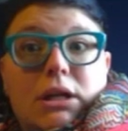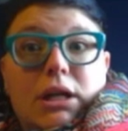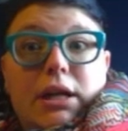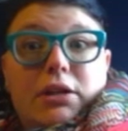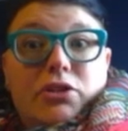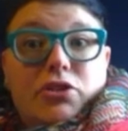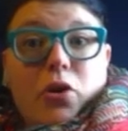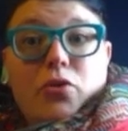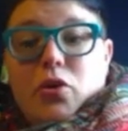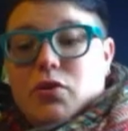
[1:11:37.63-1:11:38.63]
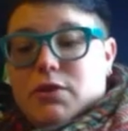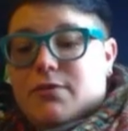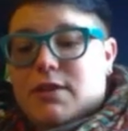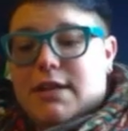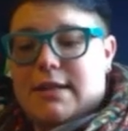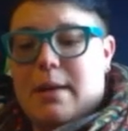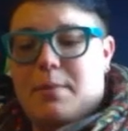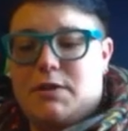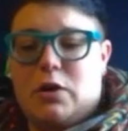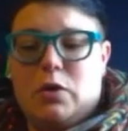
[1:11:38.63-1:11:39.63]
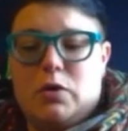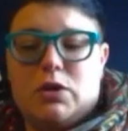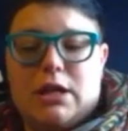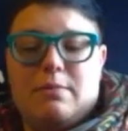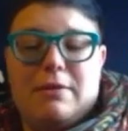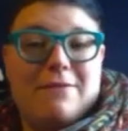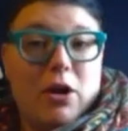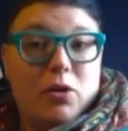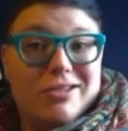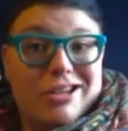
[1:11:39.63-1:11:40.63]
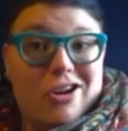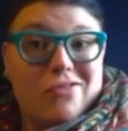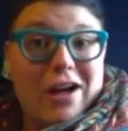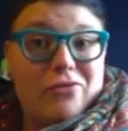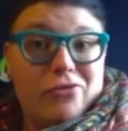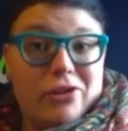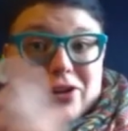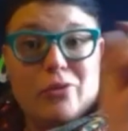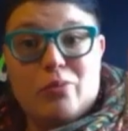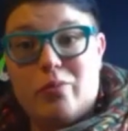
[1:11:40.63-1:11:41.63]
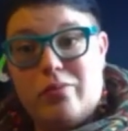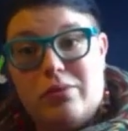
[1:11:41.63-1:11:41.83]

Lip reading: And show notes for this episode can be found in our Ravelry group,